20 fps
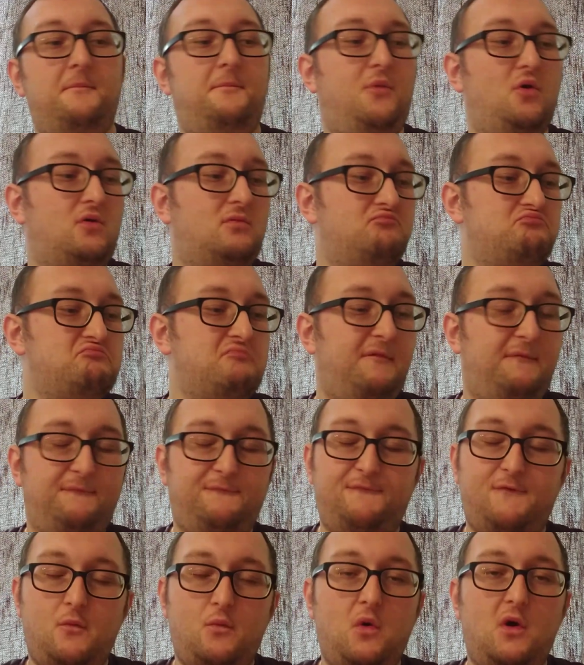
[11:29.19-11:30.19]
But
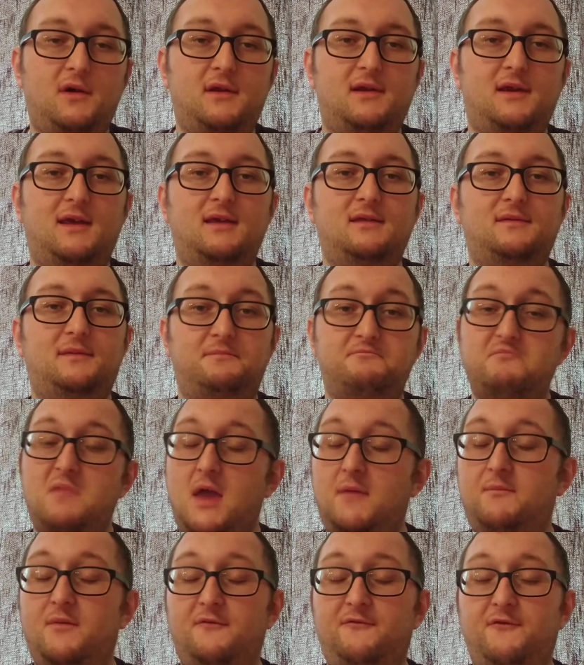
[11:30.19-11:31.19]
for what it is,
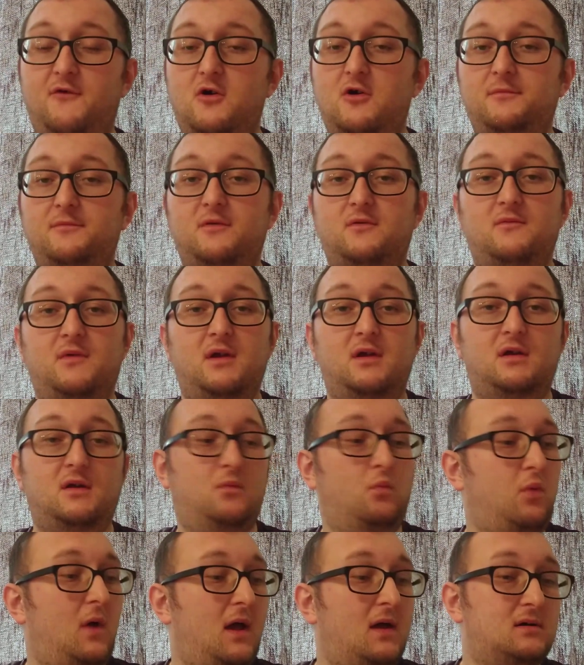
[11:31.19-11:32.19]
it performs really
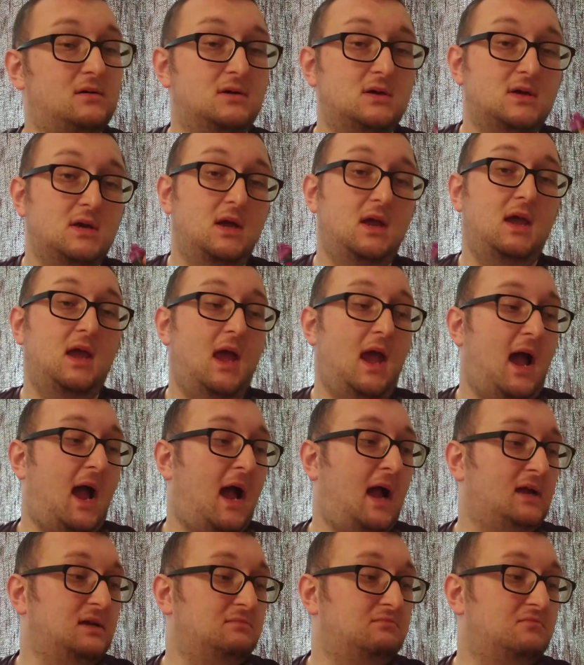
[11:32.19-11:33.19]
well.
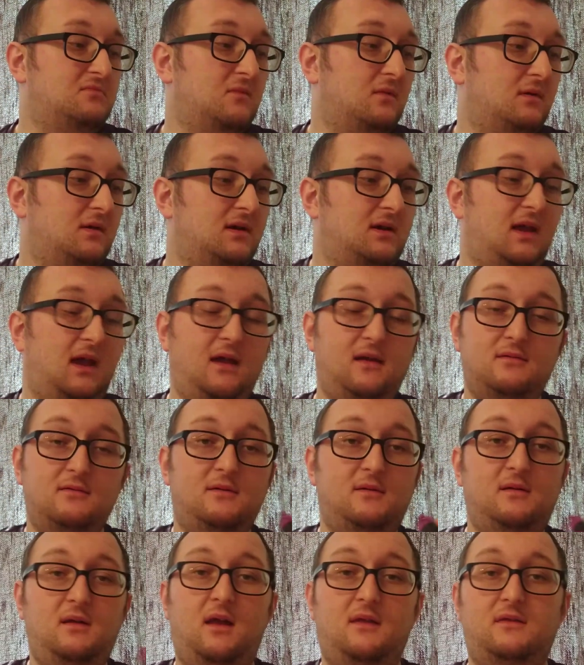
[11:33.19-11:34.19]
And yeah,
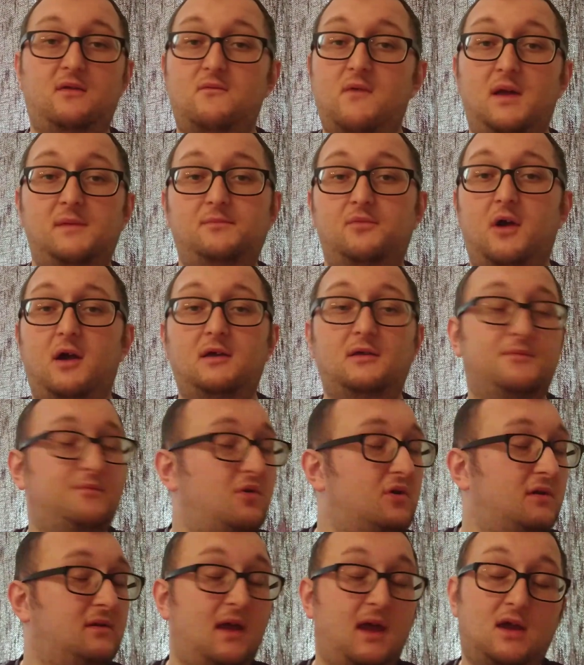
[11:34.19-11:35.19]
at the right price
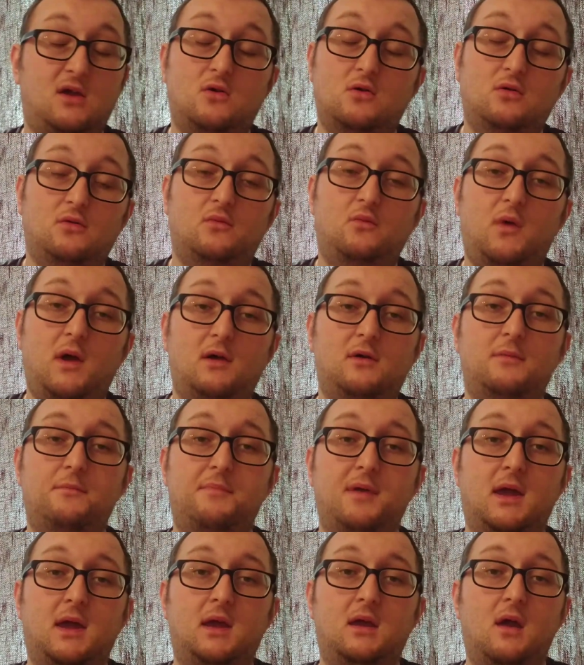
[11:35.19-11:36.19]
point, it could well
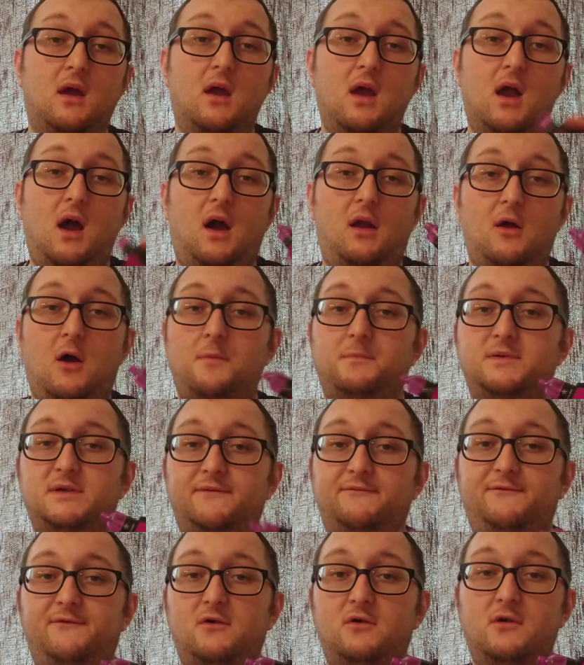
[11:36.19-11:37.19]
be an
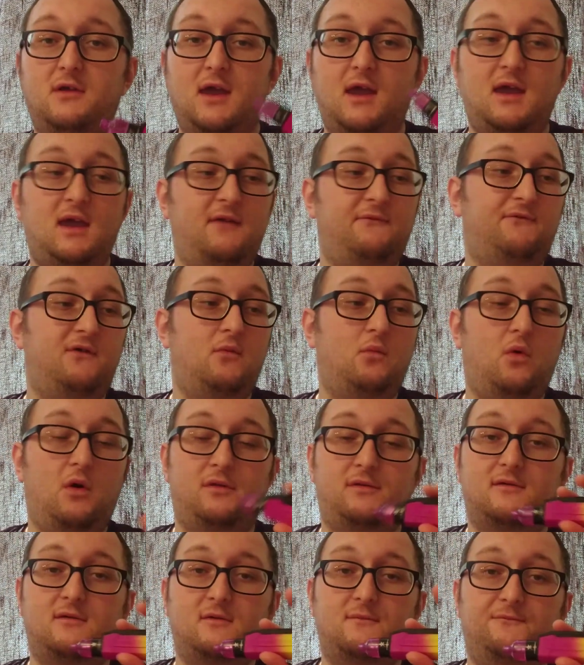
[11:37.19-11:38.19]
option for you if you
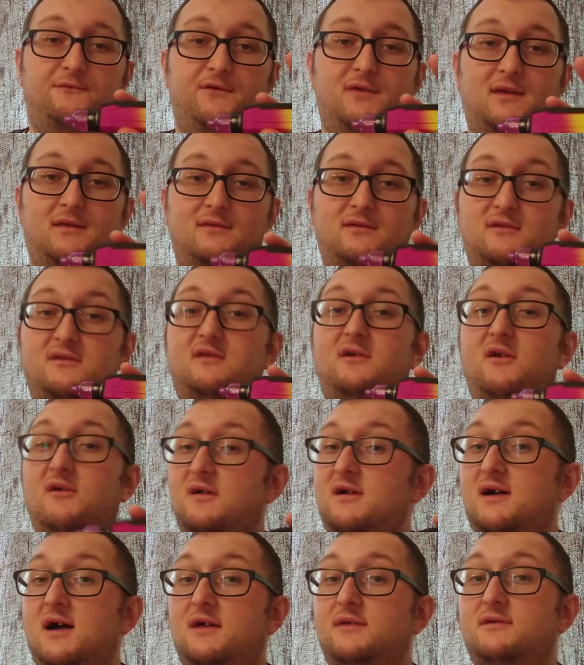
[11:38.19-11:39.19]
want something that's going
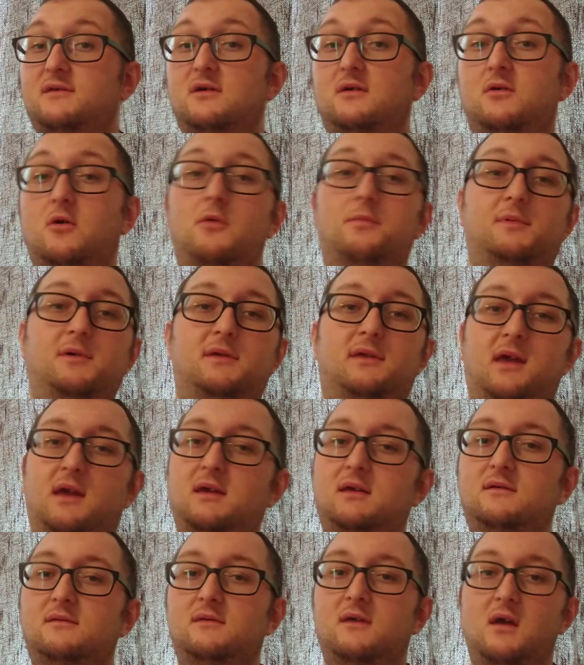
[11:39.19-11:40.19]
to last you a couple of
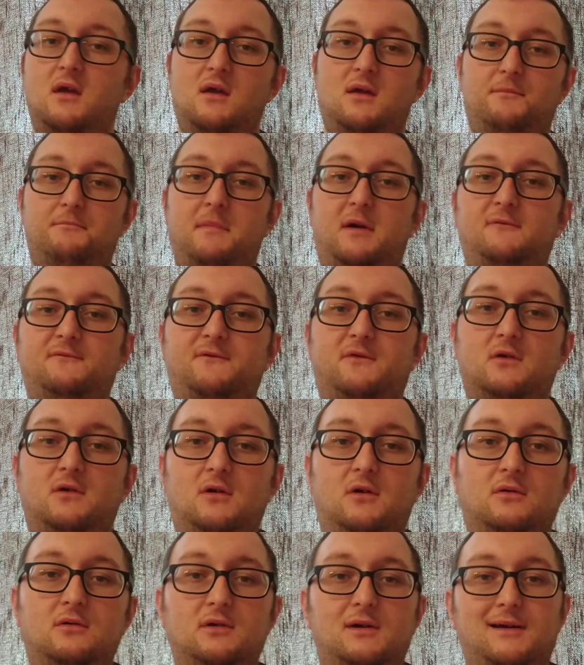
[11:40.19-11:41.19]
days, mouth to
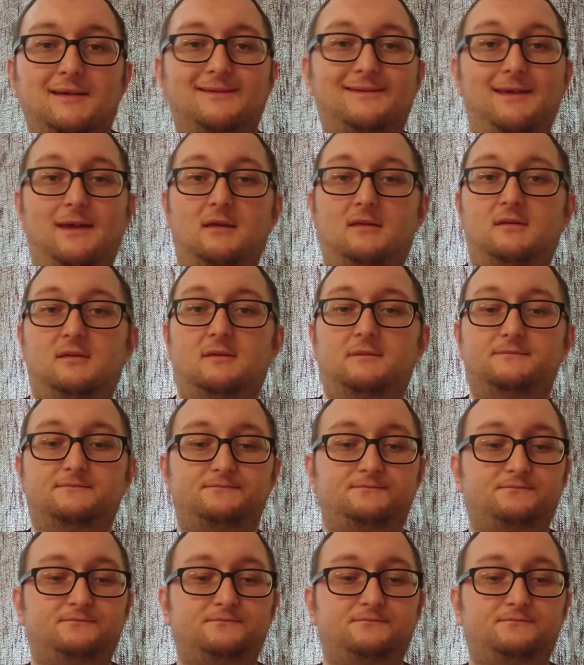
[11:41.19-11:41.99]
lung like this.